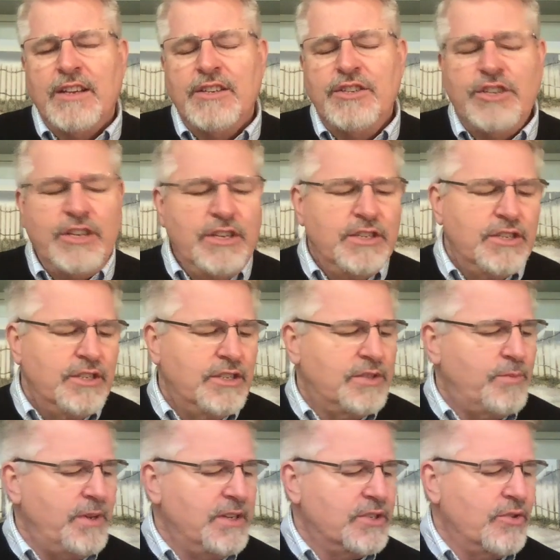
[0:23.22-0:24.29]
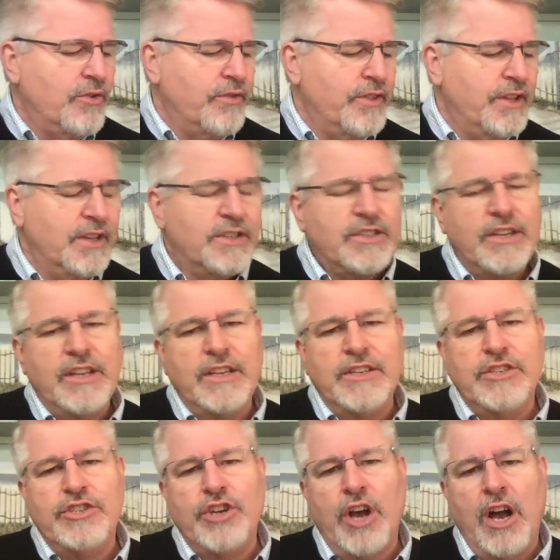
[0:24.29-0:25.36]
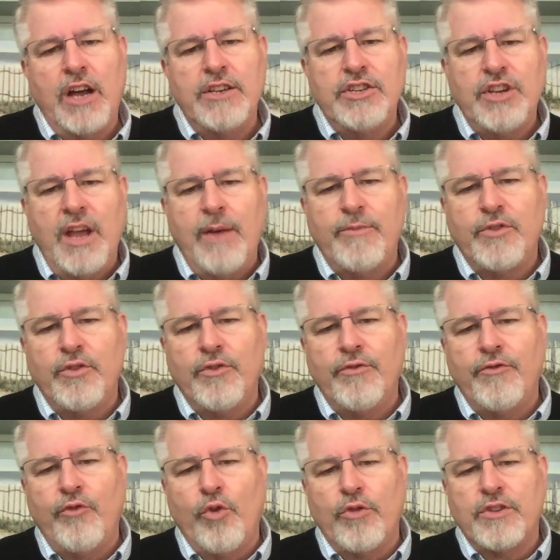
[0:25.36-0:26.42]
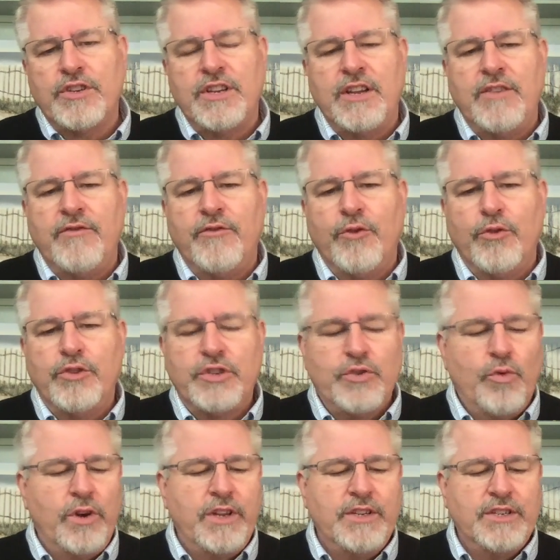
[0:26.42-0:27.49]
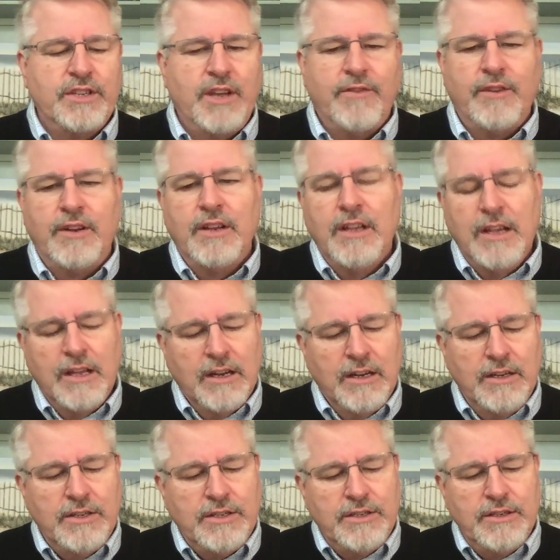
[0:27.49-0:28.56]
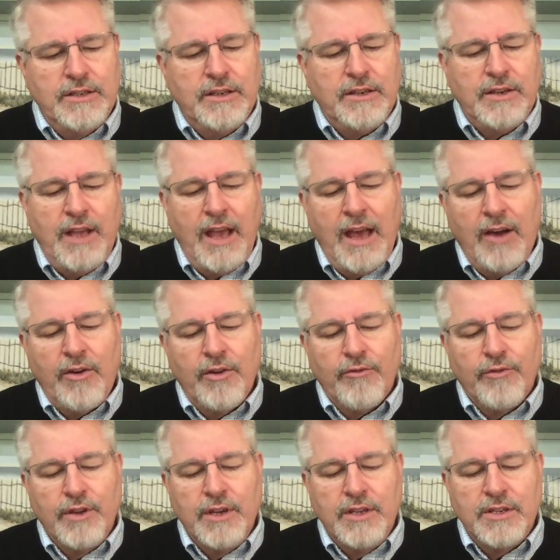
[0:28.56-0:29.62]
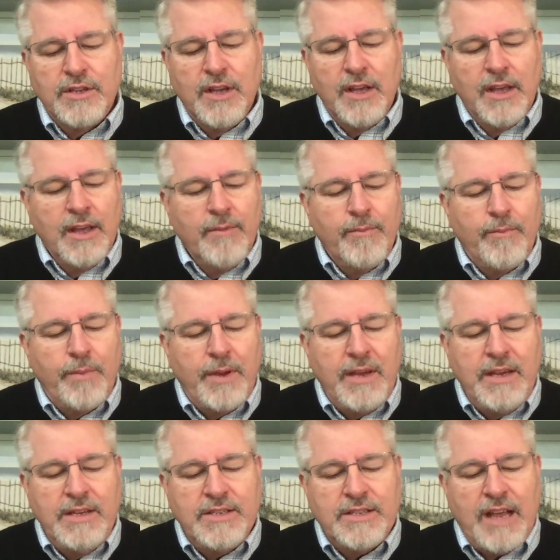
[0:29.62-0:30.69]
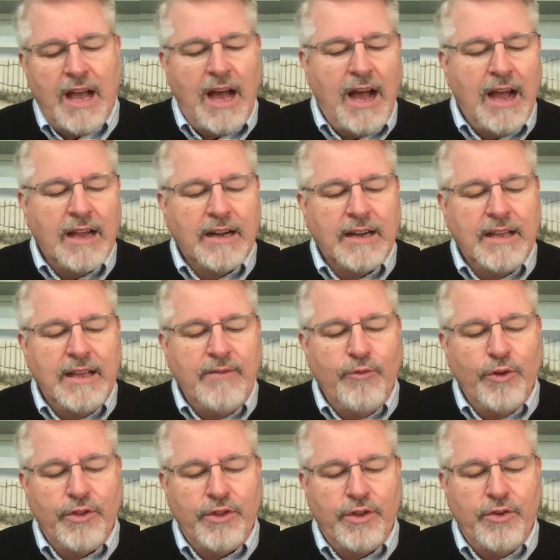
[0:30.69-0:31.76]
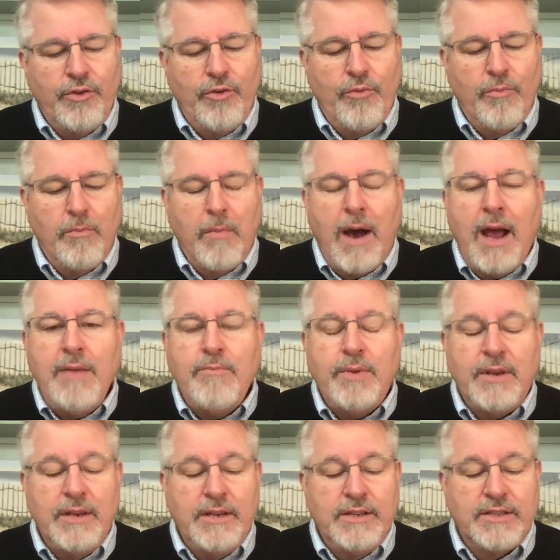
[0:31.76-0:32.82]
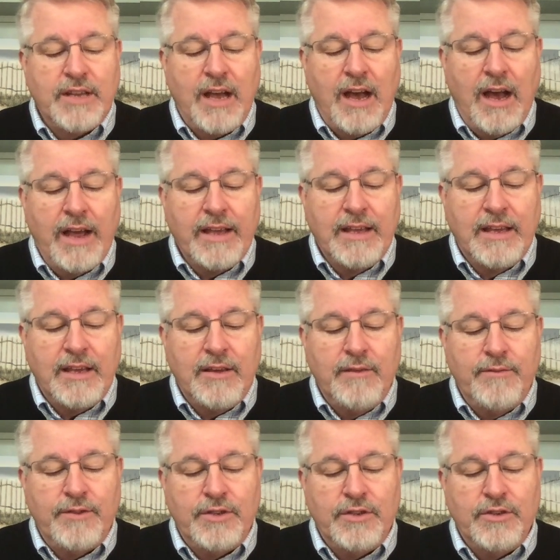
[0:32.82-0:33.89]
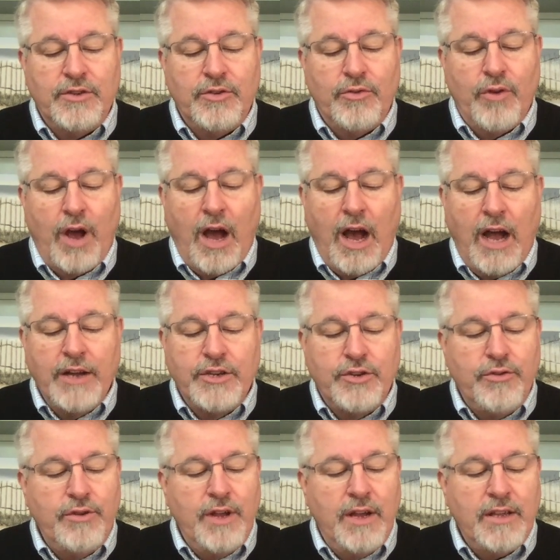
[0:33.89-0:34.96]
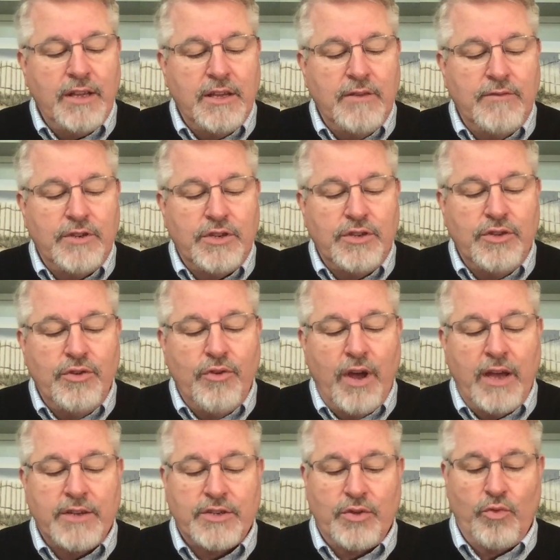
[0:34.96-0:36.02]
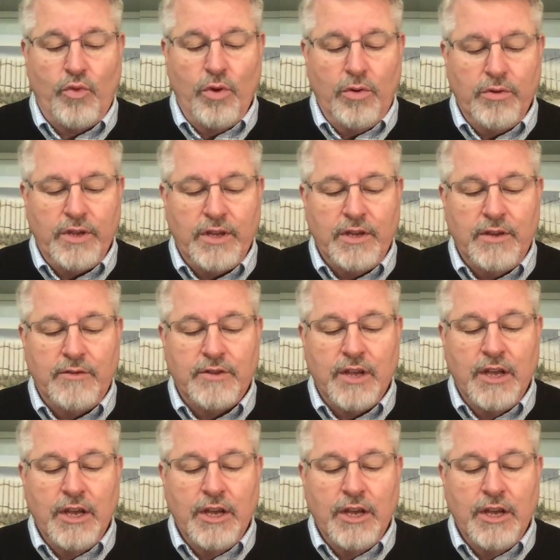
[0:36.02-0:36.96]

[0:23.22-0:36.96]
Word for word: Jesus speaks on this in John chapter 14, verse 27. Listen to how it reads. Peace I leave with you, my peace I give to you. I do not give to you as the world gives.